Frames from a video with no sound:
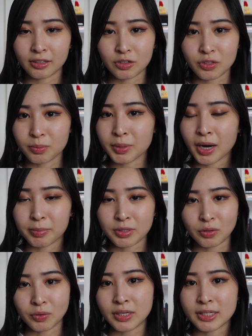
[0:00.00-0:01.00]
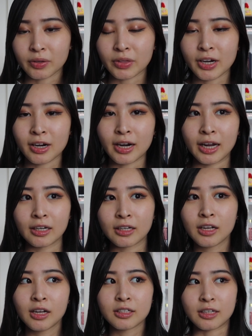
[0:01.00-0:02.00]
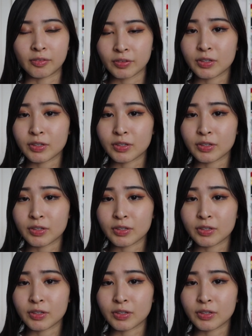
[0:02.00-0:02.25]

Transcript: There's so many opportunities out there and definitely